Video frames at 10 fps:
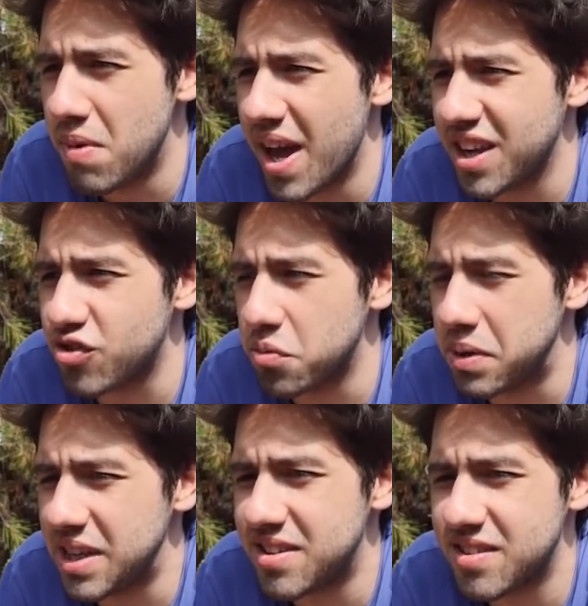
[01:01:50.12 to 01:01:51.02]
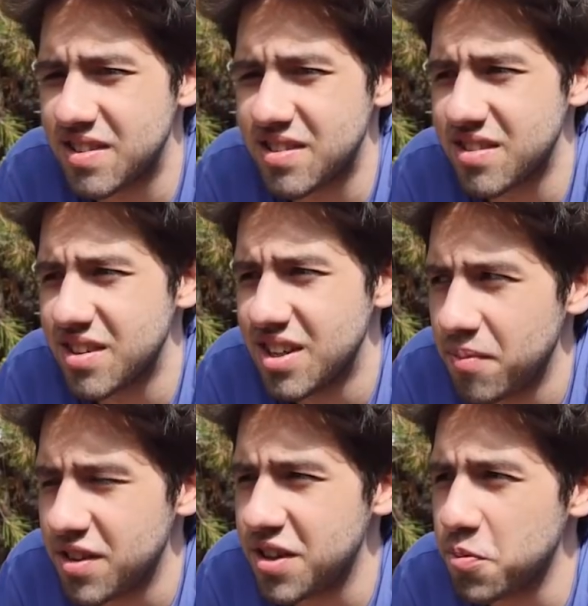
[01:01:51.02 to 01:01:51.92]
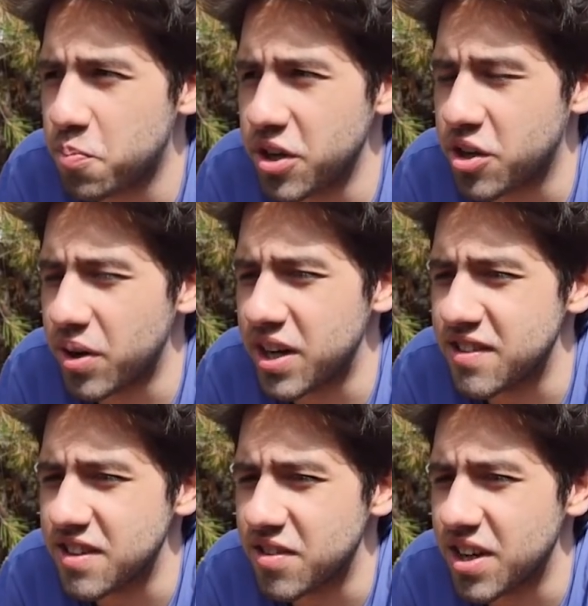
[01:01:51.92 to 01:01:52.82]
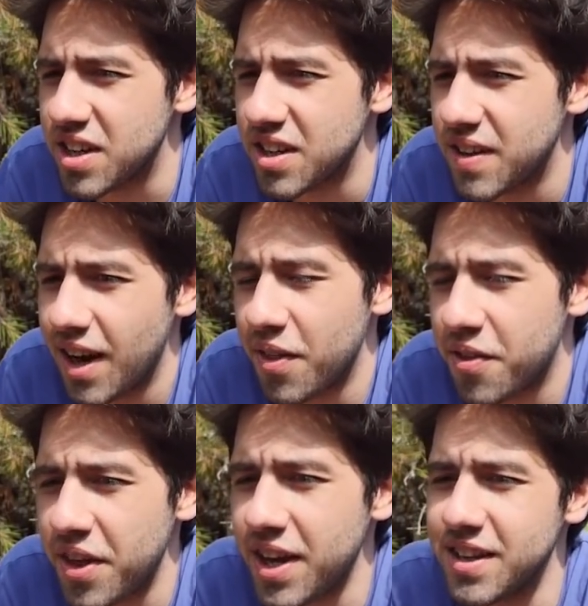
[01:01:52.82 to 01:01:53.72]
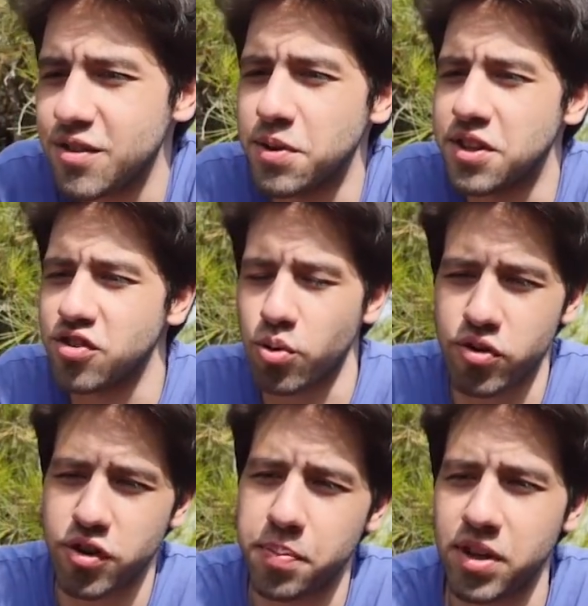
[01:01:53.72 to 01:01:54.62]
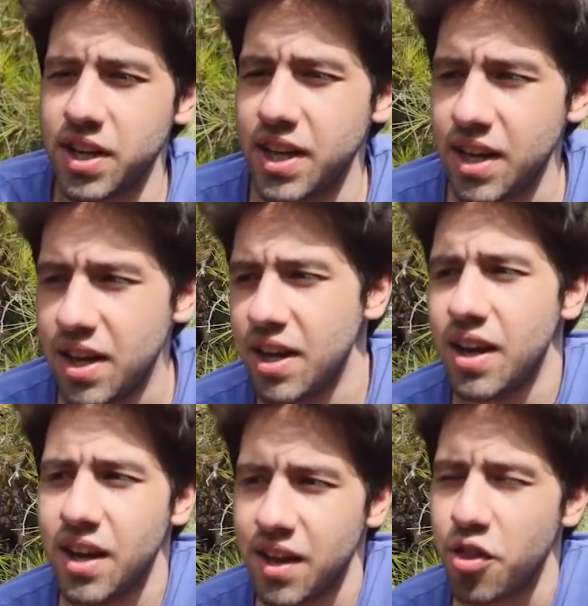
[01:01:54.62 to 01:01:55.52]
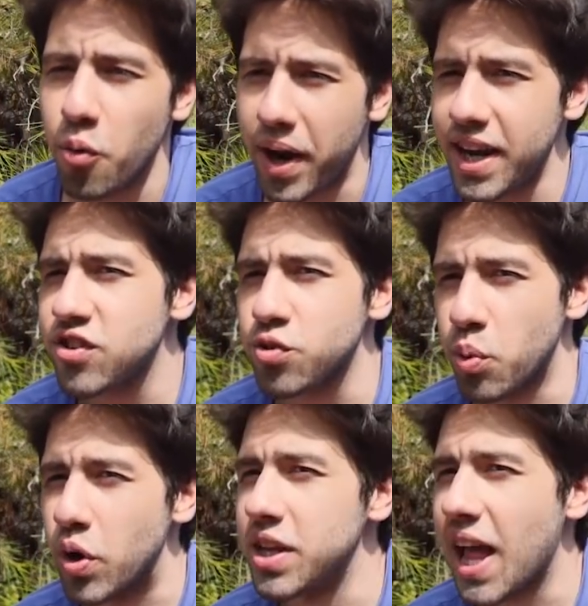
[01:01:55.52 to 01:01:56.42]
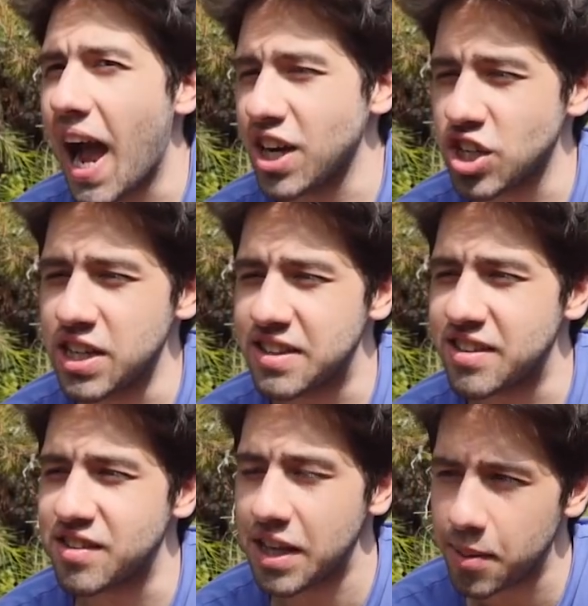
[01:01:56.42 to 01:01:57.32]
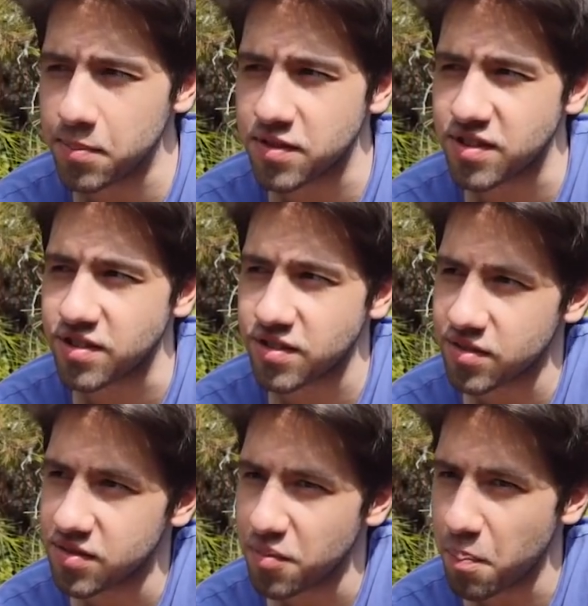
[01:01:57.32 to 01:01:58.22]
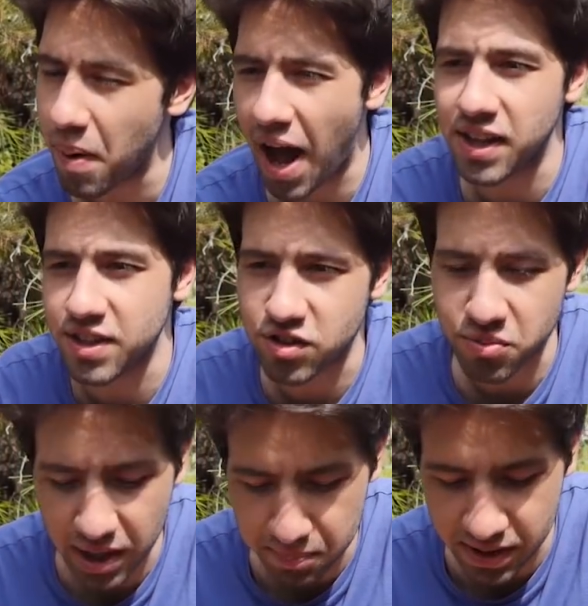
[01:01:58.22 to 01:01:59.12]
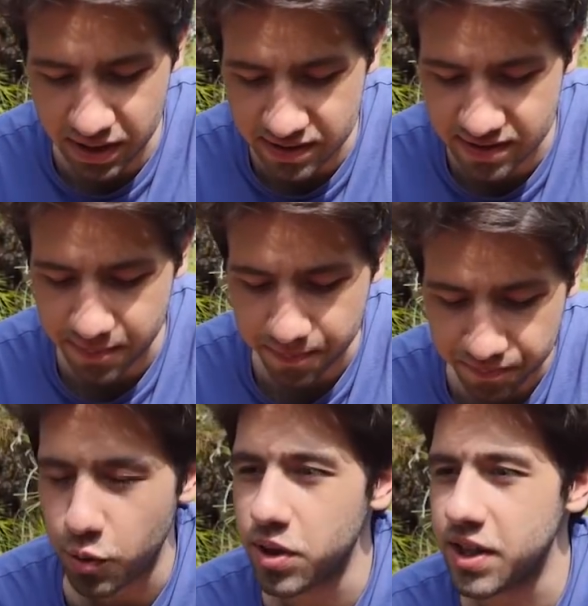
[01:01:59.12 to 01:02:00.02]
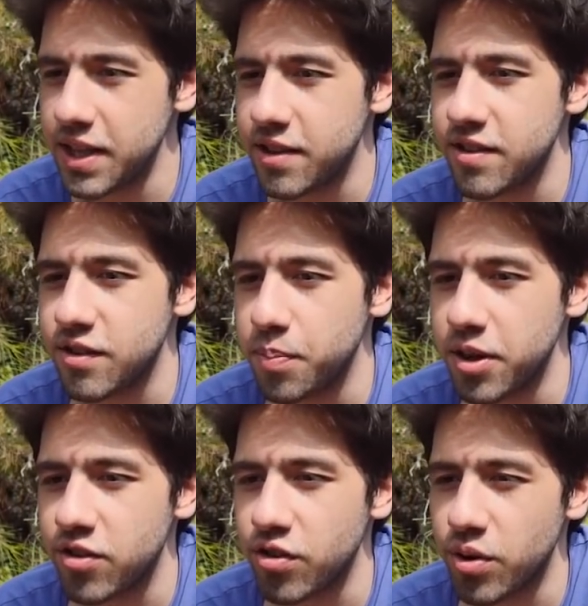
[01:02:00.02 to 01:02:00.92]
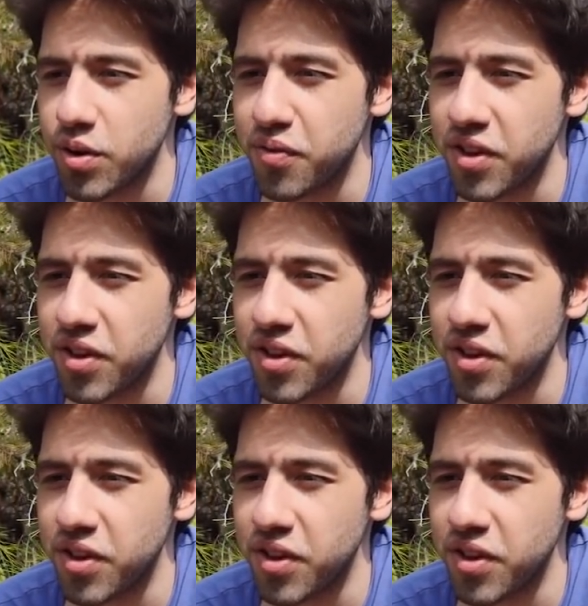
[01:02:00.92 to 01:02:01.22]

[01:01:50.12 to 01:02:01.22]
extra beasts. This seems pretty crazy, right? Now, the thing is, with this order ability, the way it's worded actually seems balanced, right? Because you would need this to be sort of